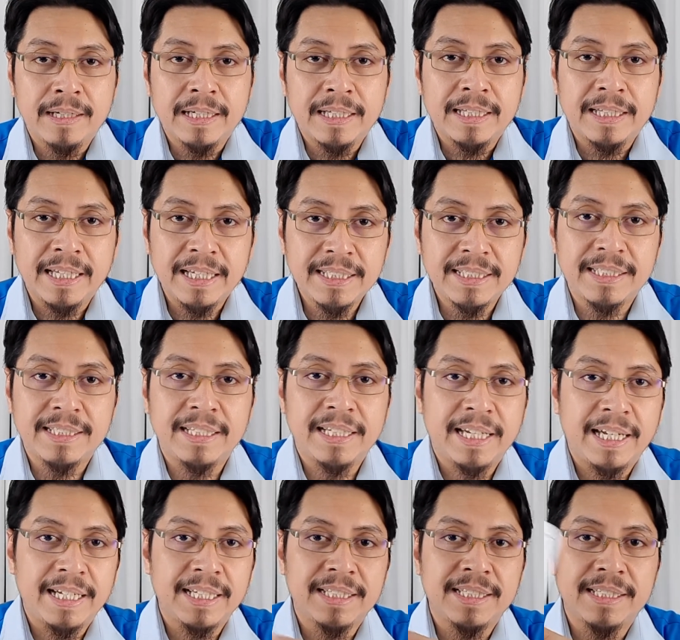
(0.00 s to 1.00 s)
this
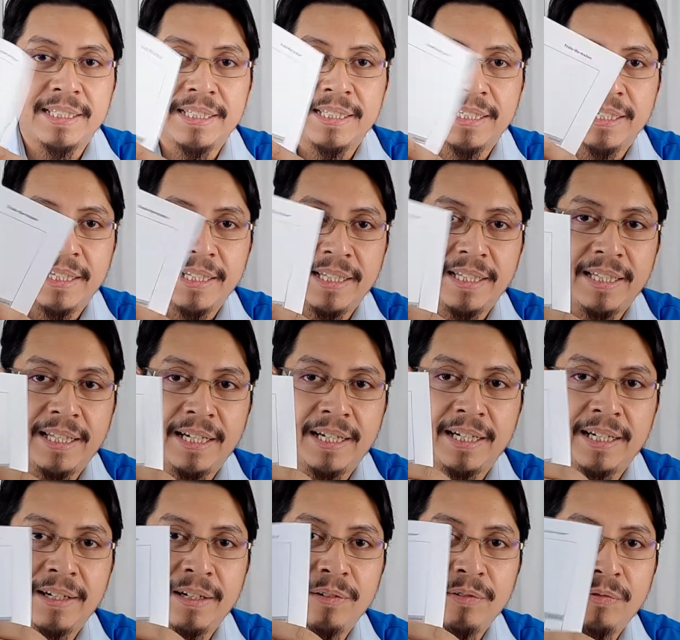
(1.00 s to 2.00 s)
is
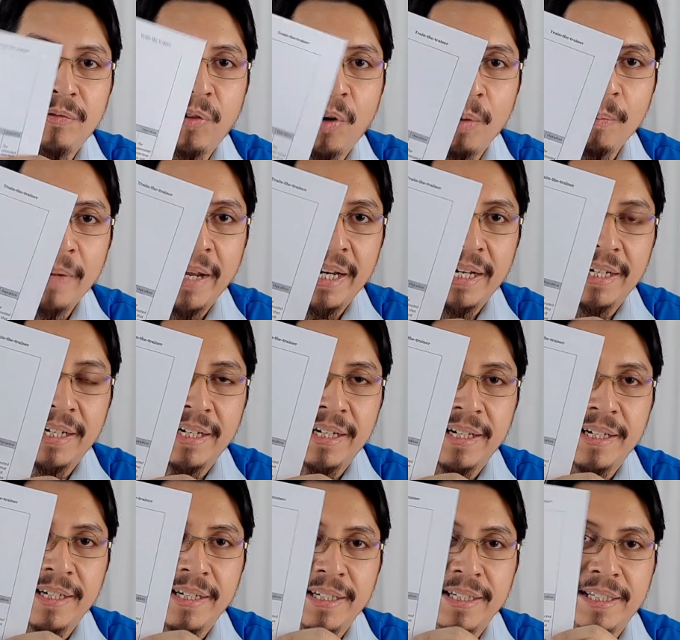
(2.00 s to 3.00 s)
the format
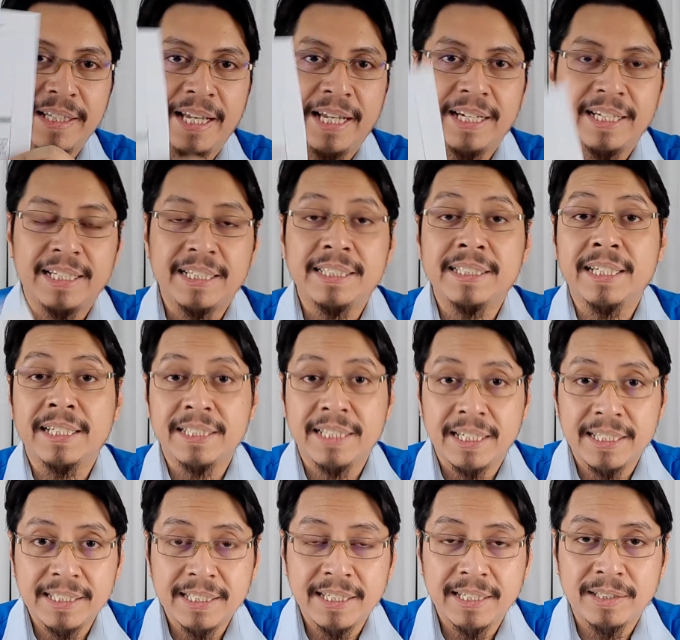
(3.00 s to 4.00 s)
that is
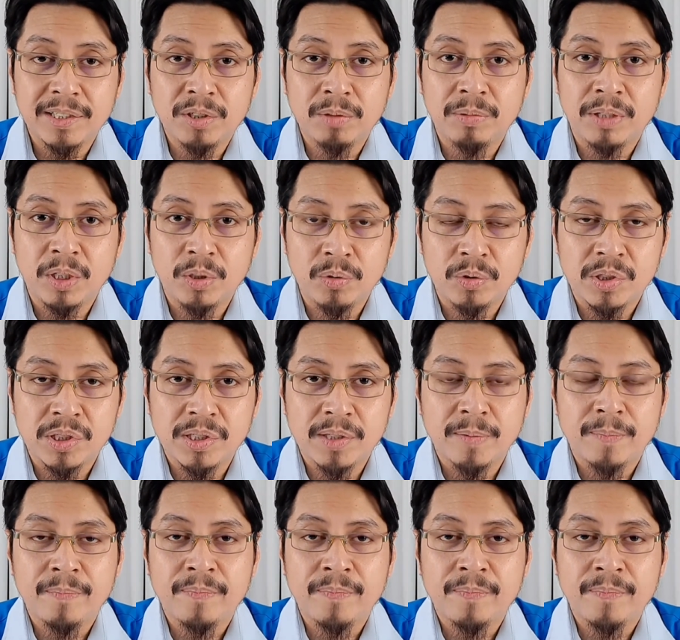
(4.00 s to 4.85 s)
suggested to be used.